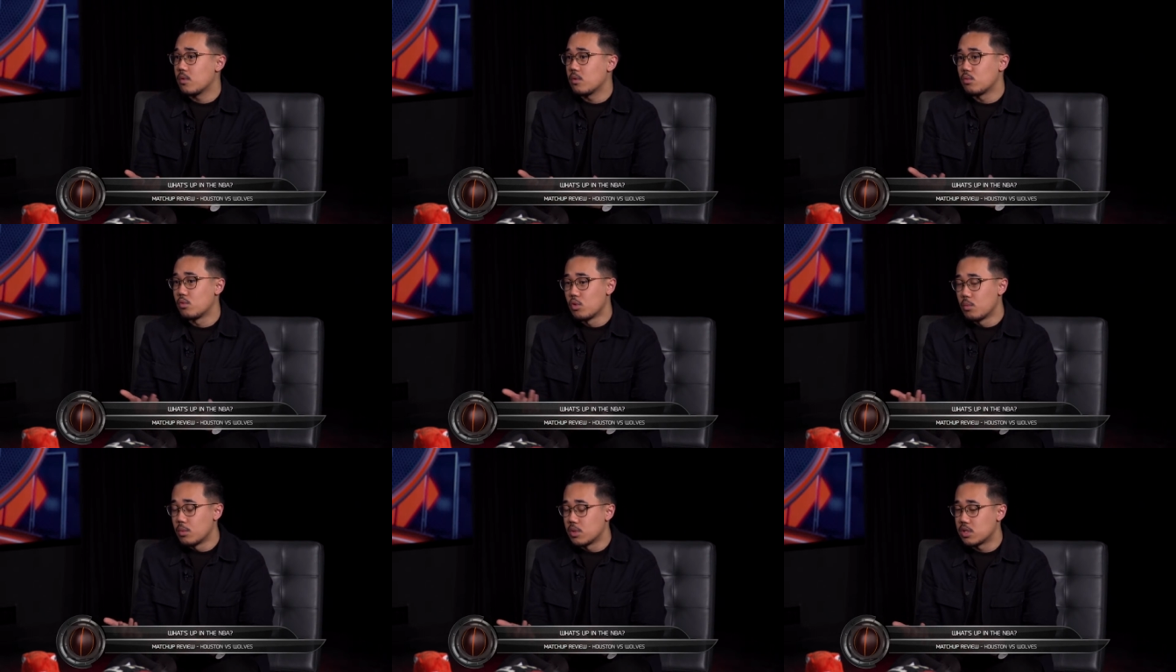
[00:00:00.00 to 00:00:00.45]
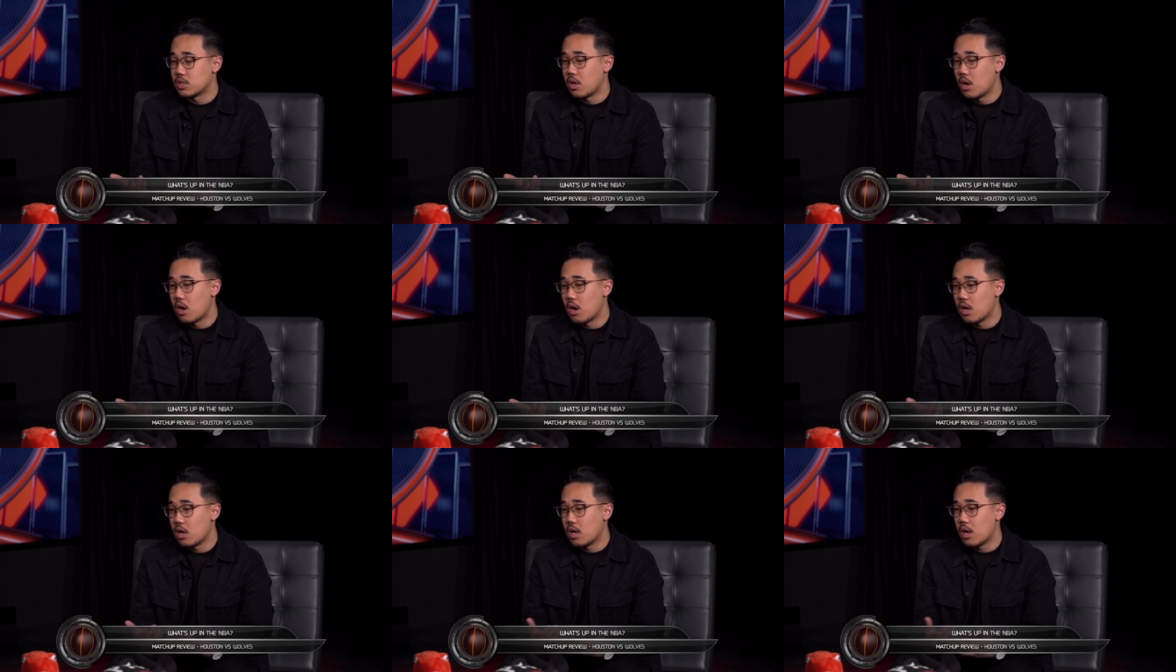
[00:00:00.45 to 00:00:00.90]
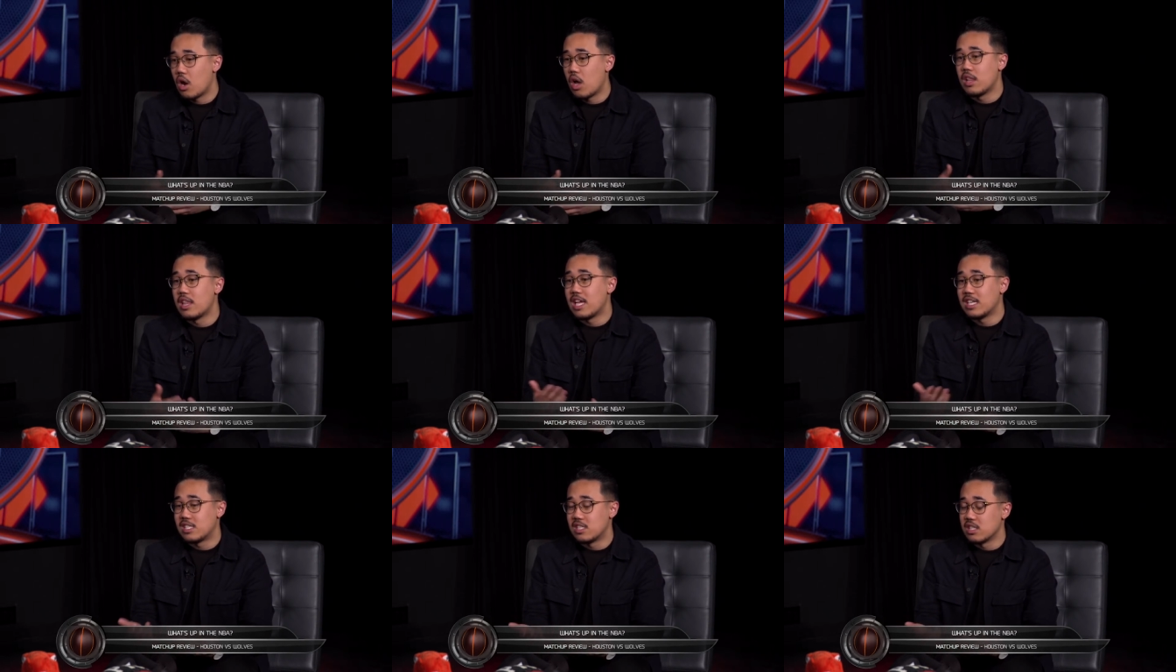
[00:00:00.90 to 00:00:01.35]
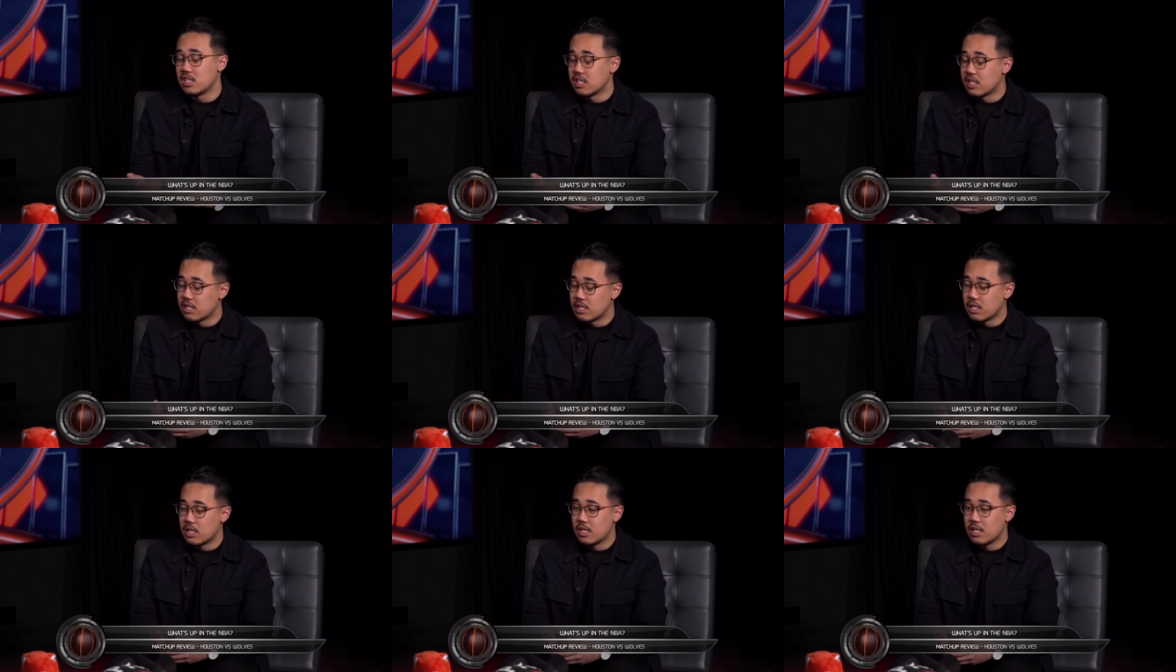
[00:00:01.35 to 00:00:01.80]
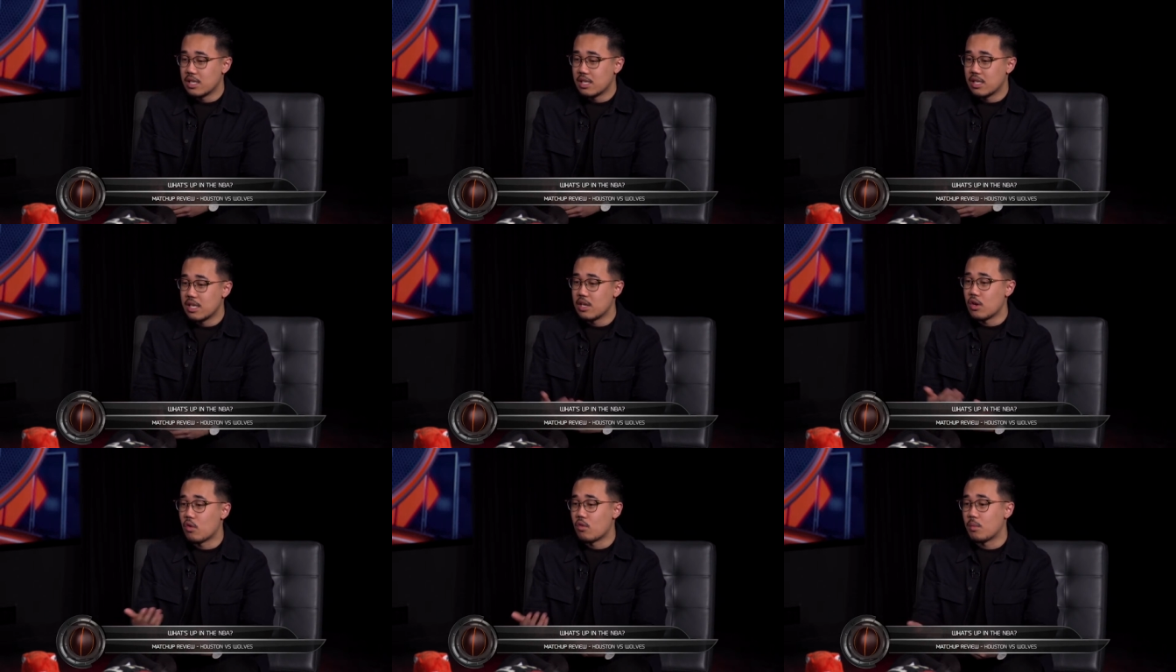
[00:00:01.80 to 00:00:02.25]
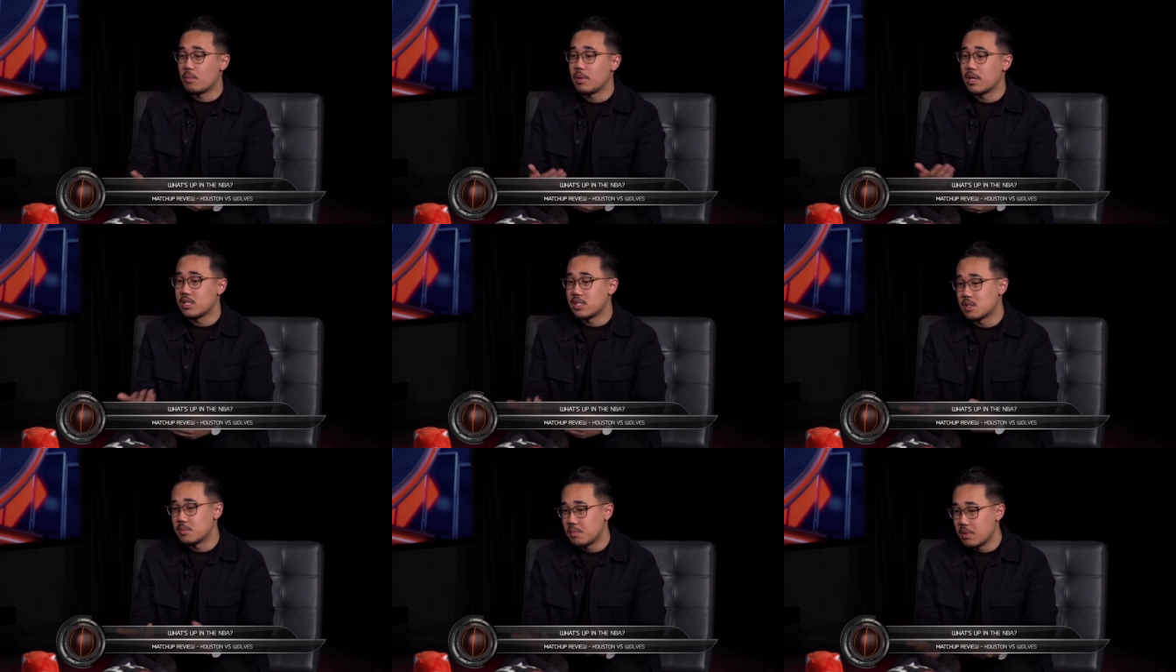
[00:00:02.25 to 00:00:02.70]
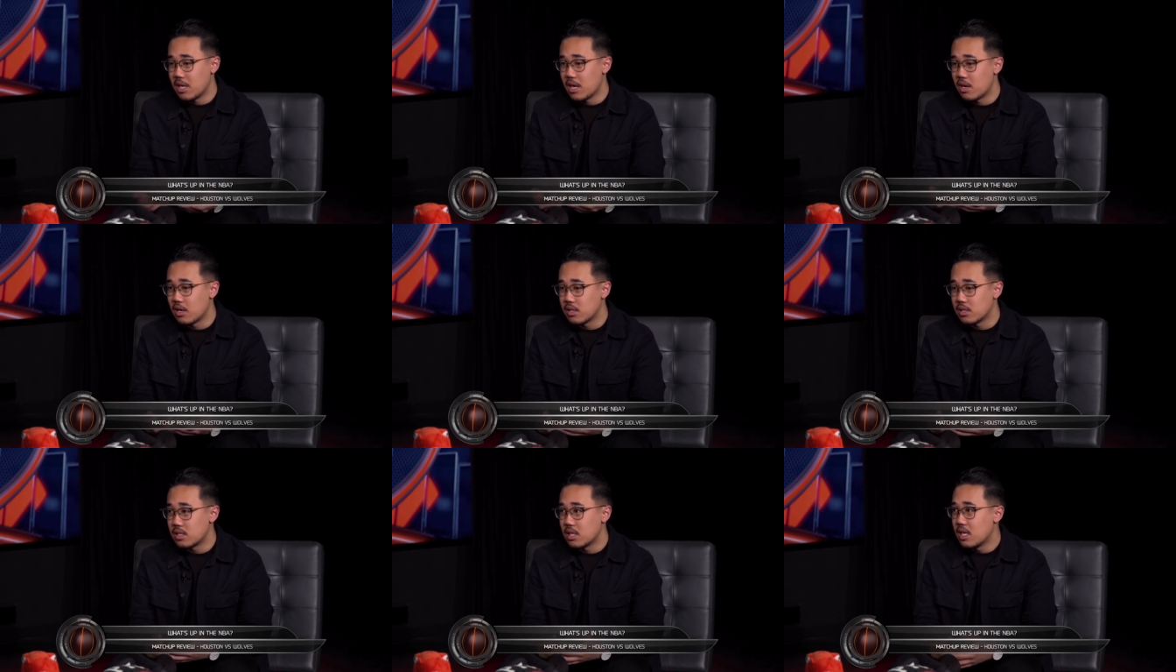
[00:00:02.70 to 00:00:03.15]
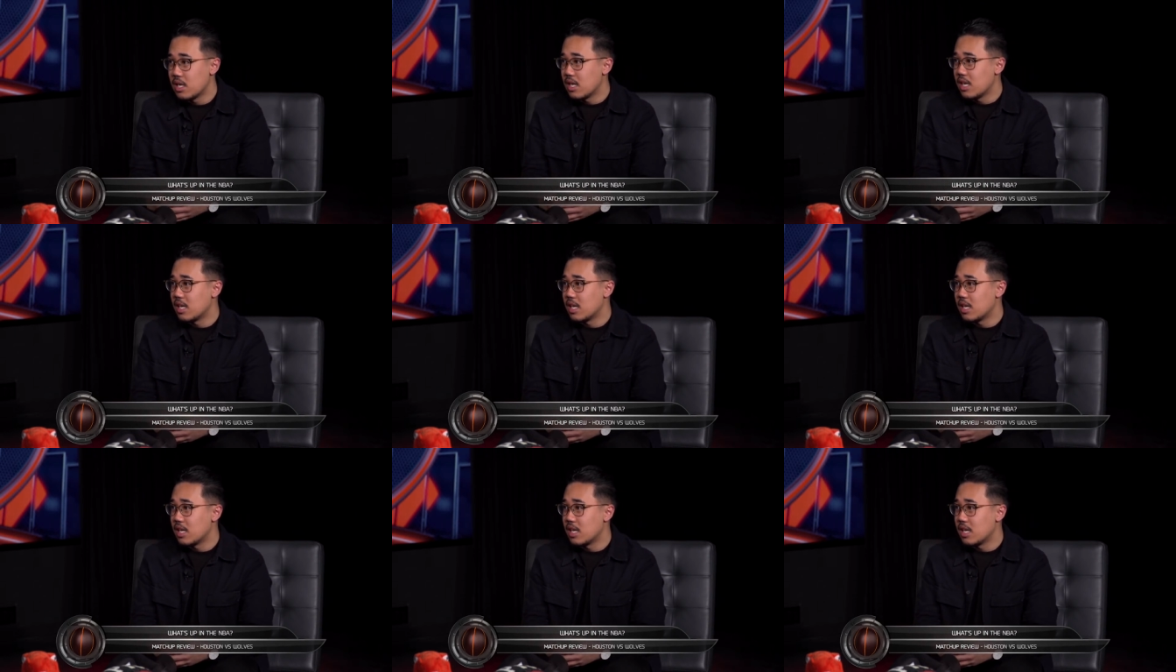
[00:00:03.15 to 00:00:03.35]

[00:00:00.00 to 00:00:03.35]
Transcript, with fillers: rumors are allegedly he overplays his players.